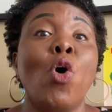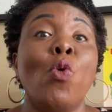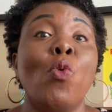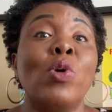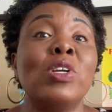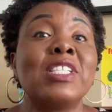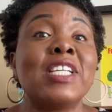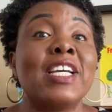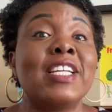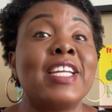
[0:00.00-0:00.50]

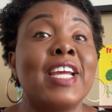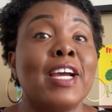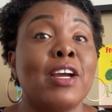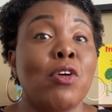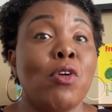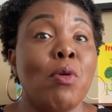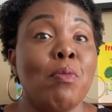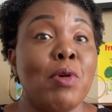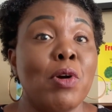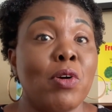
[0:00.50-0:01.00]
What are their
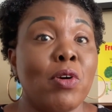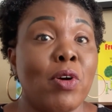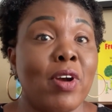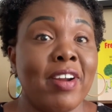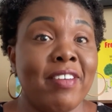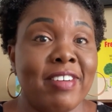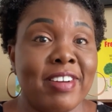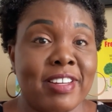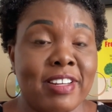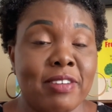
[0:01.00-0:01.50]
common
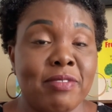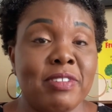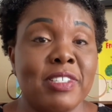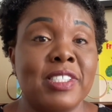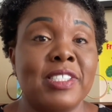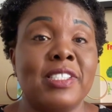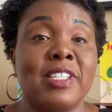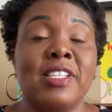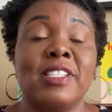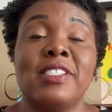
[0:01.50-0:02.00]

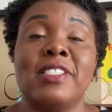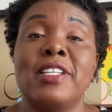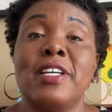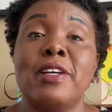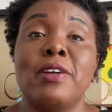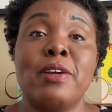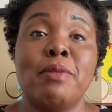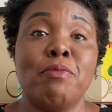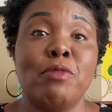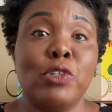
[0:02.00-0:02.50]
characteristics, their
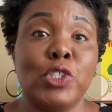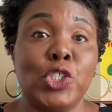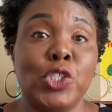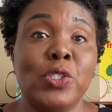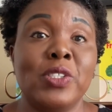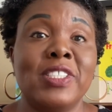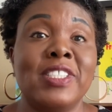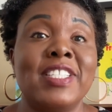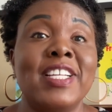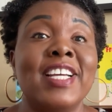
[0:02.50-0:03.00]

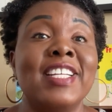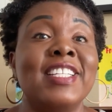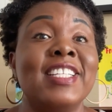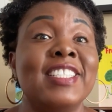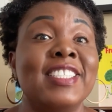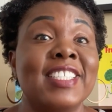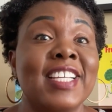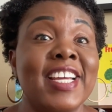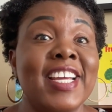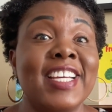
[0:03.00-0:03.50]
emotions, their
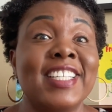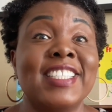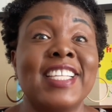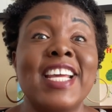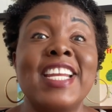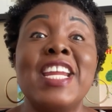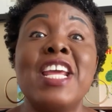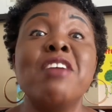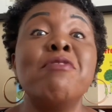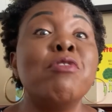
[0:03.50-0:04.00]
desires,
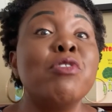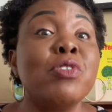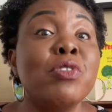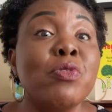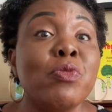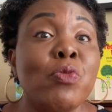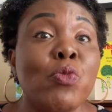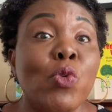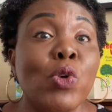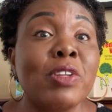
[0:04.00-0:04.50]
and even
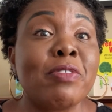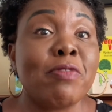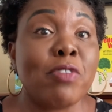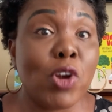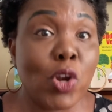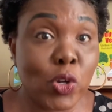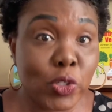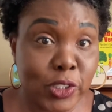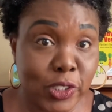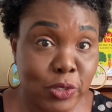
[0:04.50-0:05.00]
what
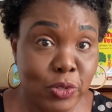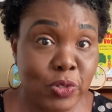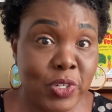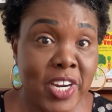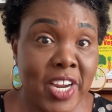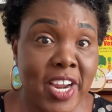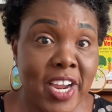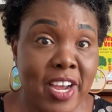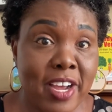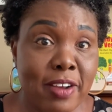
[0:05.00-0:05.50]
flaws do
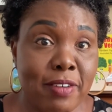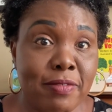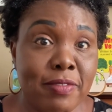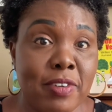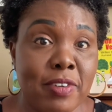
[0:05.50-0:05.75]
they have?